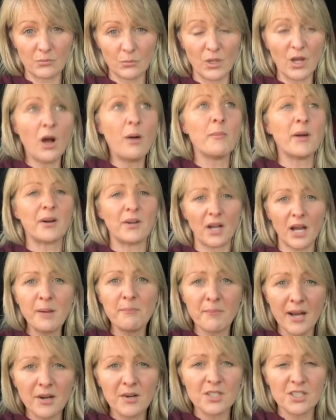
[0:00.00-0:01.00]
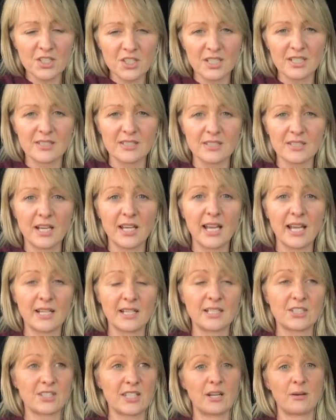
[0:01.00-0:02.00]
We are married. I'm married to Jesus. I had
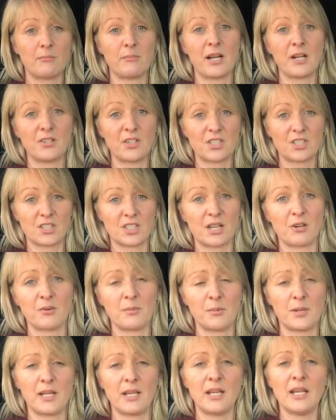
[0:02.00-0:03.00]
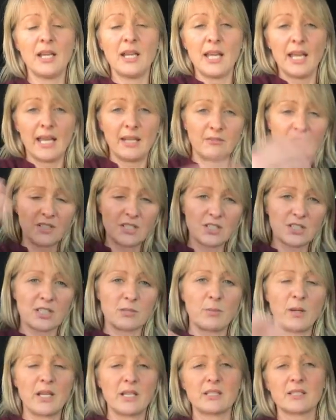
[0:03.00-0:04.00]
a marriage ceremony in Vision
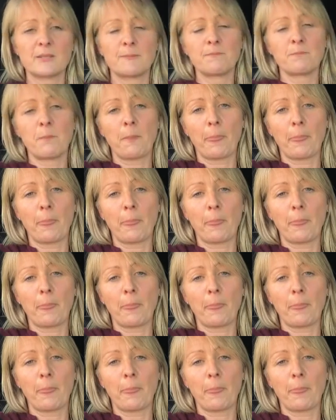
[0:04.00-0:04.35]
Space,